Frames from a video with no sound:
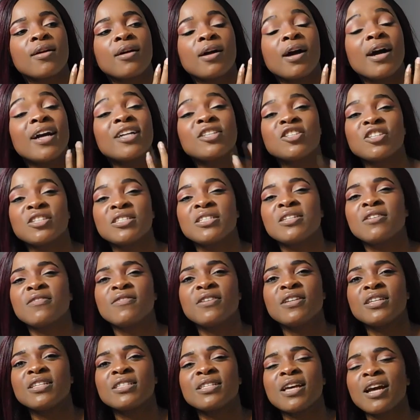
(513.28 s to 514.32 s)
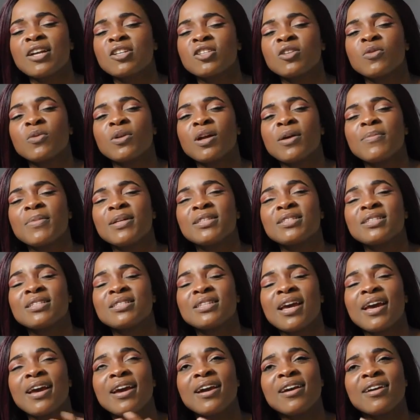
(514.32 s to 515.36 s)
IGTV is actually what I meant to
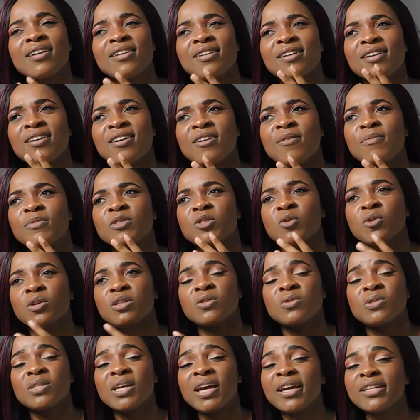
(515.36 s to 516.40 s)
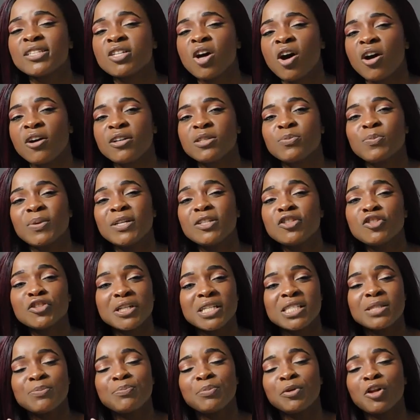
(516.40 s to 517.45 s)
say. Do you want to do TikToks,
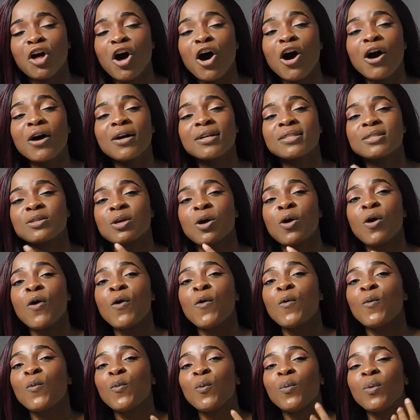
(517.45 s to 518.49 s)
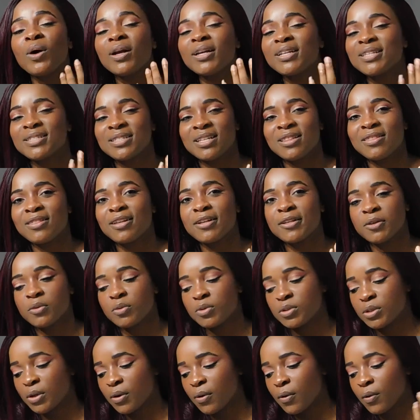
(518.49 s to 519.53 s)
Pinterest, blogs? What is it that you
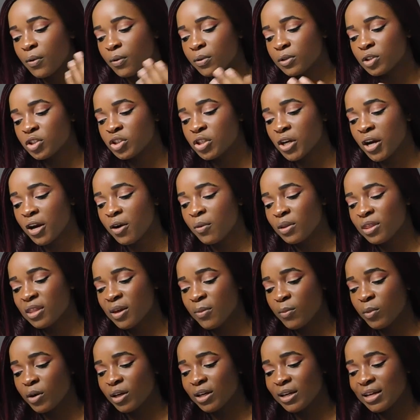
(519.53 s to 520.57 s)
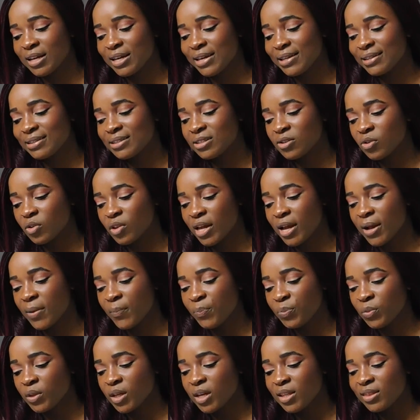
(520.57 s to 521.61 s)
do? Share with them what it is so that
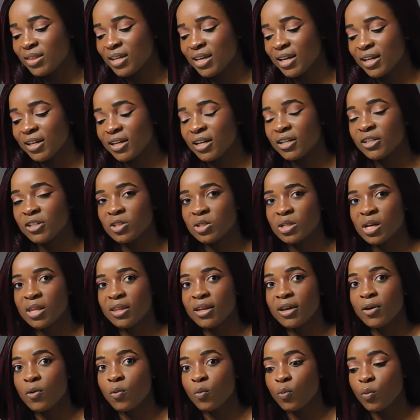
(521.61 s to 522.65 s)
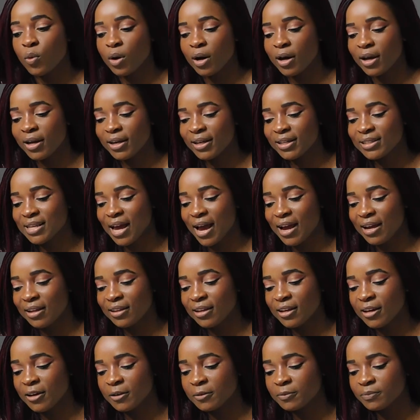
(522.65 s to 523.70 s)
they can understand like what
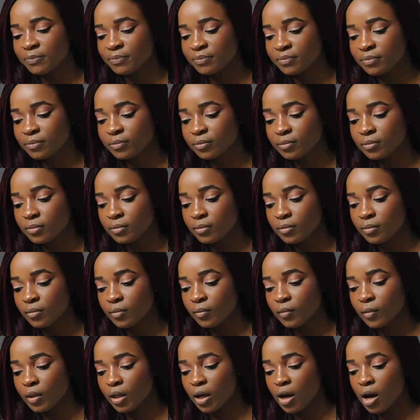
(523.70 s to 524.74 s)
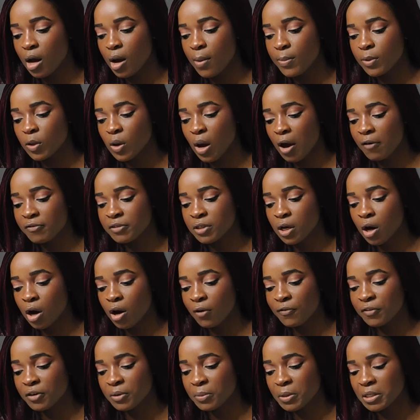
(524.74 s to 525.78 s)
exactly you have to
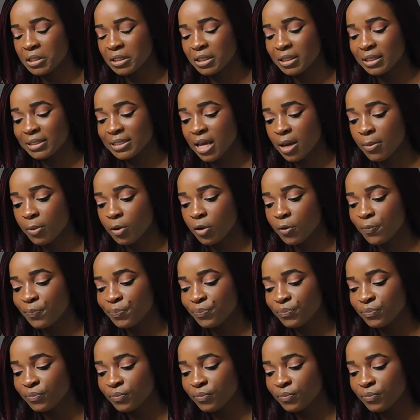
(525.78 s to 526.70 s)
offer to bring to the table.